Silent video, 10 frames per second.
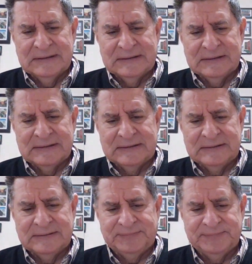
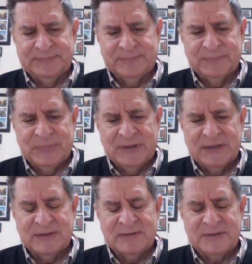But
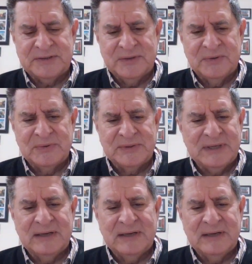that shows